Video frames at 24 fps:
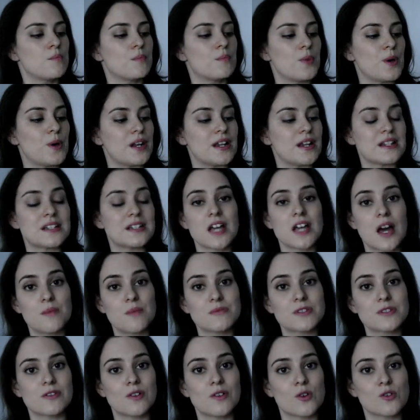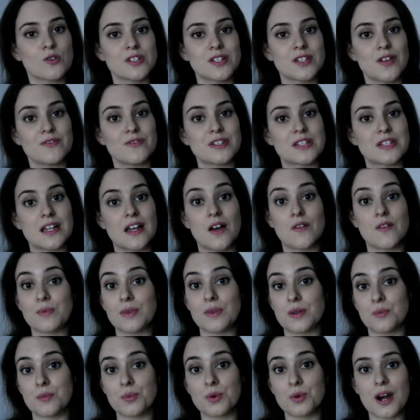But in terms of longevity, I've
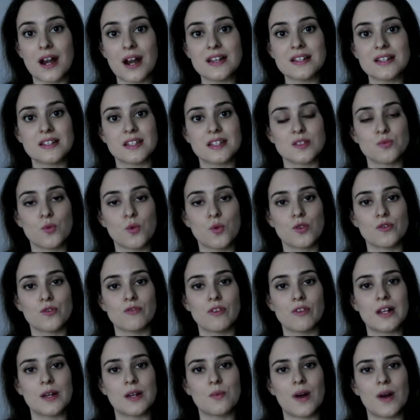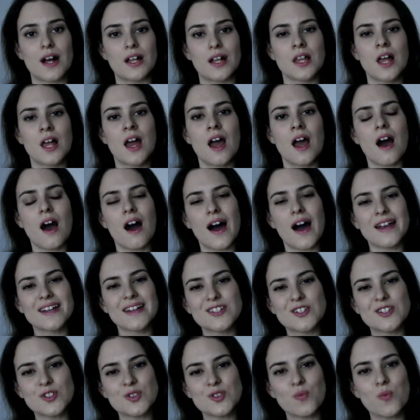been impressed. It's worn really well. I
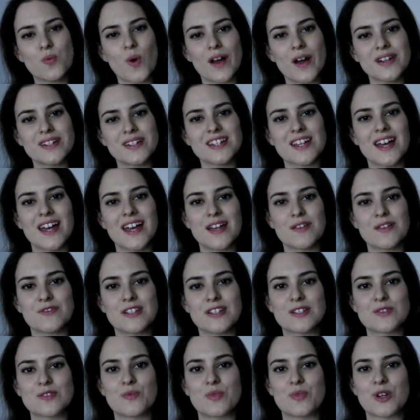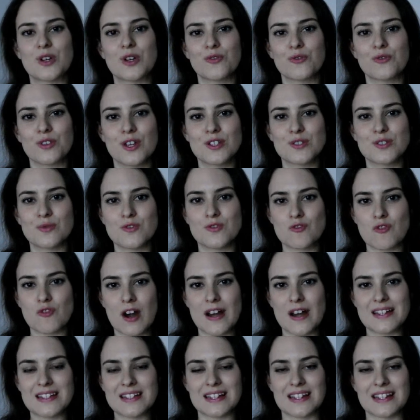do wonder if this would be good for those with
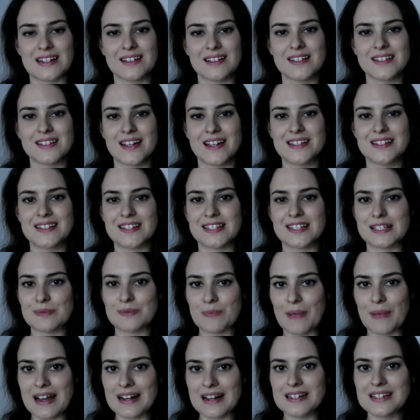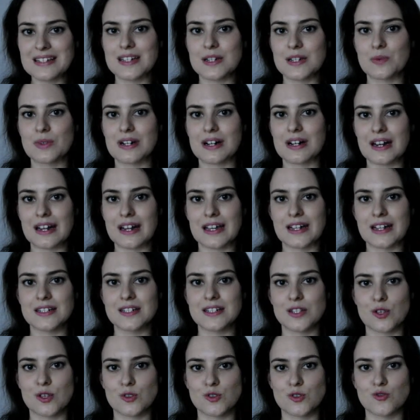dry skin, because I suspect that it would cling
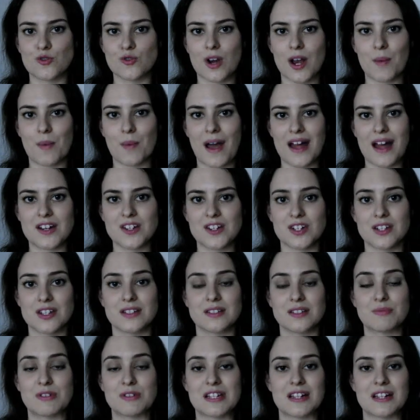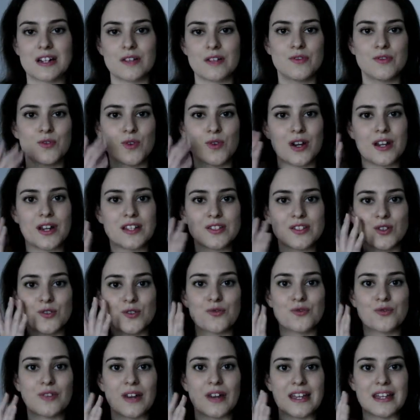to those drier patches, particularly if you've got any sort
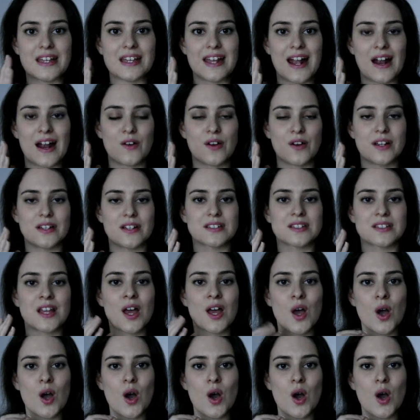of flaky areas.